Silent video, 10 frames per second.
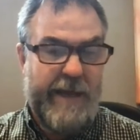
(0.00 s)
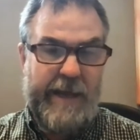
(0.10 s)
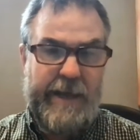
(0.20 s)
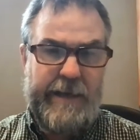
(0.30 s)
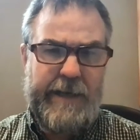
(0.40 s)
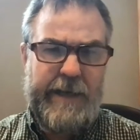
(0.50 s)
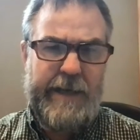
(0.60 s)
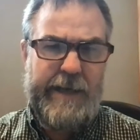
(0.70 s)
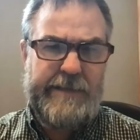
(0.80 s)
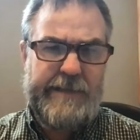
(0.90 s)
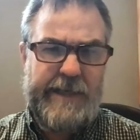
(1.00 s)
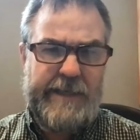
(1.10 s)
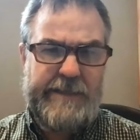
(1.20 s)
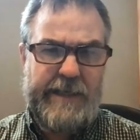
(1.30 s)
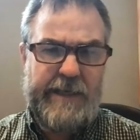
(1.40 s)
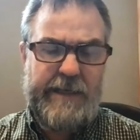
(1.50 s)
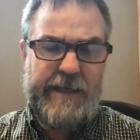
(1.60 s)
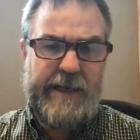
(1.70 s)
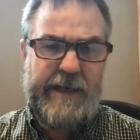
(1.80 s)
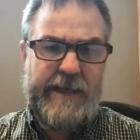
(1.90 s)
it's
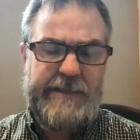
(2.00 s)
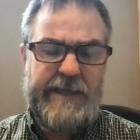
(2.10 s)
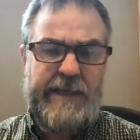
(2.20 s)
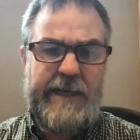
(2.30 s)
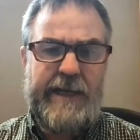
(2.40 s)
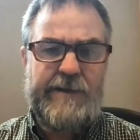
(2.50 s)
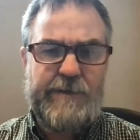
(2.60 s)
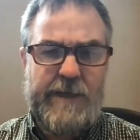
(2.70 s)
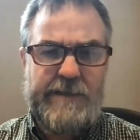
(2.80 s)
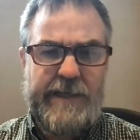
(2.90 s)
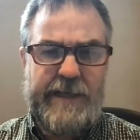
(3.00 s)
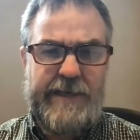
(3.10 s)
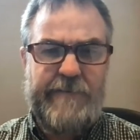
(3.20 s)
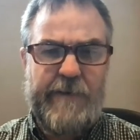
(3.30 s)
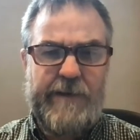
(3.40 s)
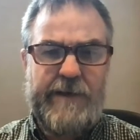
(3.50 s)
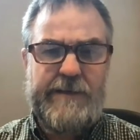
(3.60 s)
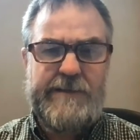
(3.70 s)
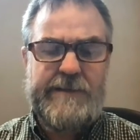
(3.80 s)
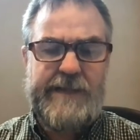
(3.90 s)
an interesting and different
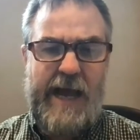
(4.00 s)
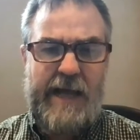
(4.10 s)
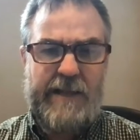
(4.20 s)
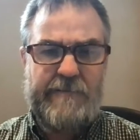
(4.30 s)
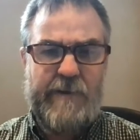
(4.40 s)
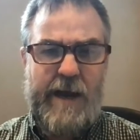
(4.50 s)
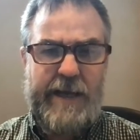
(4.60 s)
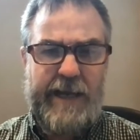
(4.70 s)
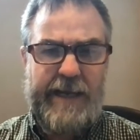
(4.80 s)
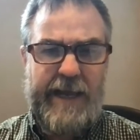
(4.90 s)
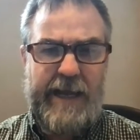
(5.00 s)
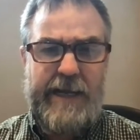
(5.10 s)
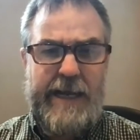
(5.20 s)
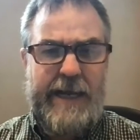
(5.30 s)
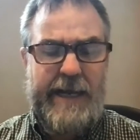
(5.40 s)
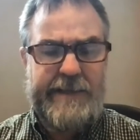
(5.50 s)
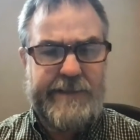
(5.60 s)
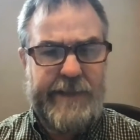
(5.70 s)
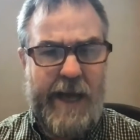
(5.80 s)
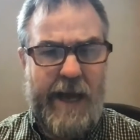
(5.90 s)
style of writing. Again,
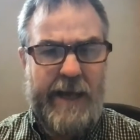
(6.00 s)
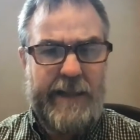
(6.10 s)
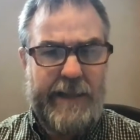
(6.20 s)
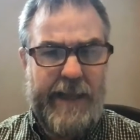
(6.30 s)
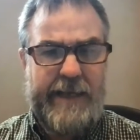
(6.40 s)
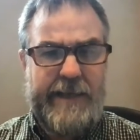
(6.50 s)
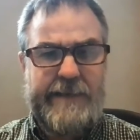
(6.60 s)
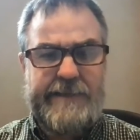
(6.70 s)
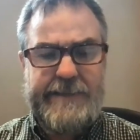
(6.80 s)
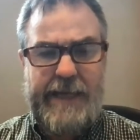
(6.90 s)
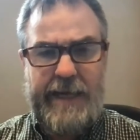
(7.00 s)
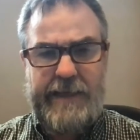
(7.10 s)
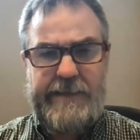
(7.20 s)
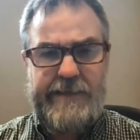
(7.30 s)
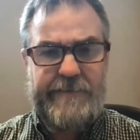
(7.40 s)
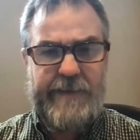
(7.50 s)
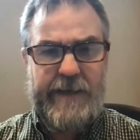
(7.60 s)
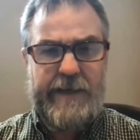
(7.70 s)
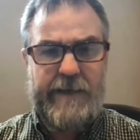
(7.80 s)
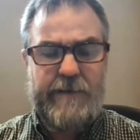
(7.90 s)
it's not like
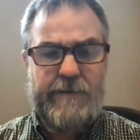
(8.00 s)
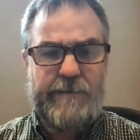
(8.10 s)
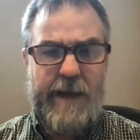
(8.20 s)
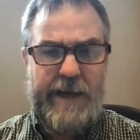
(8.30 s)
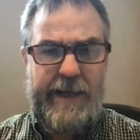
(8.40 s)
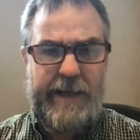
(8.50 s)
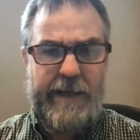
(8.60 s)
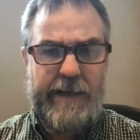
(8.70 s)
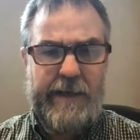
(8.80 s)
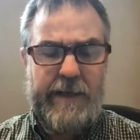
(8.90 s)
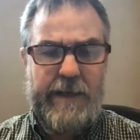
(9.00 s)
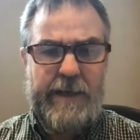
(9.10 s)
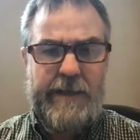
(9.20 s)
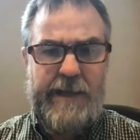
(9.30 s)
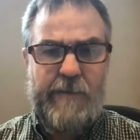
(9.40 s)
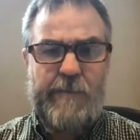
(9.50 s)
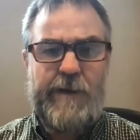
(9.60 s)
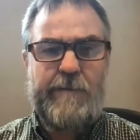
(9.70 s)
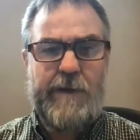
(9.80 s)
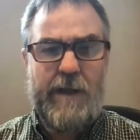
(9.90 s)
scientific writing that
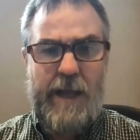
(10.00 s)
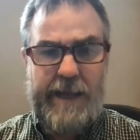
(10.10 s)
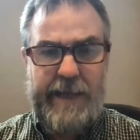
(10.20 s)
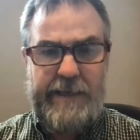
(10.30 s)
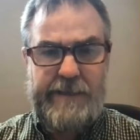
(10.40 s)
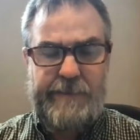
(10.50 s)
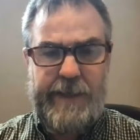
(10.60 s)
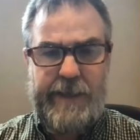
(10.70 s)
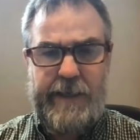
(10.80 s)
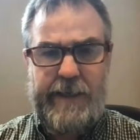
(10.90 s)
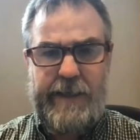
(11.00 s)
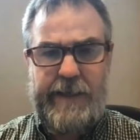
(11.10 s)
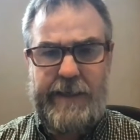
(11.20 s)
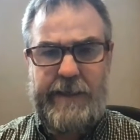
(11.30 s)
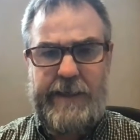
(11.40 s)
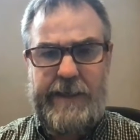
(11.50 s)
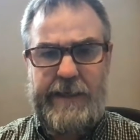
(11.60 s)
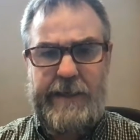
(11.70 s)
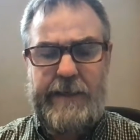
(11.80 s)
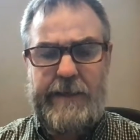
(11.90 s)
we would like it to be in
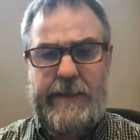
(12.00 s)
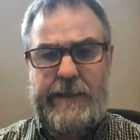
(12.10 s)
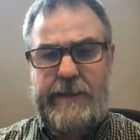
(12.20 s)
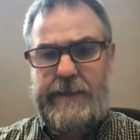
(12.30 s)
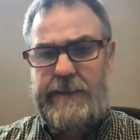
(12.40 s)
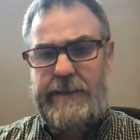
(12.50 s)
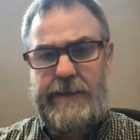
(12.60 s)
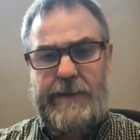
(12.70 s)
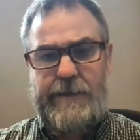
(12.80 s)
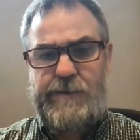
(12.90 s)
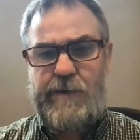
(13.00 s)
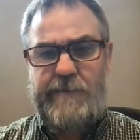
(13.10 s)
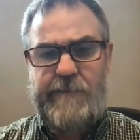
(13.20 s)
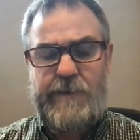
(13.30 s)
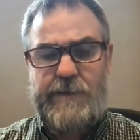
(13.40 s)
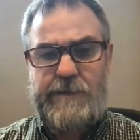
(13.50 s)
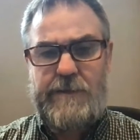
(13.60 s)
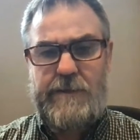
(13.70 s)
the 21st